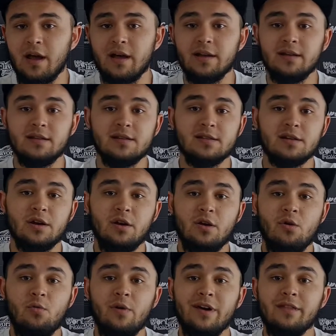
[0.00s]
and it is in
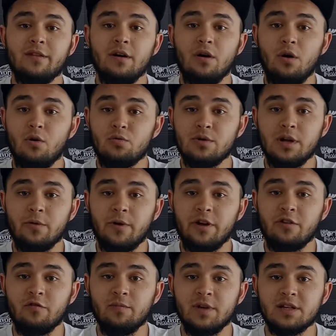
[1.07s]
no way the only way
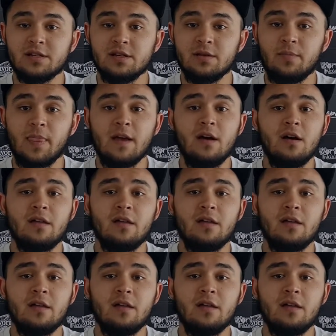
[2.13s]
of mixing.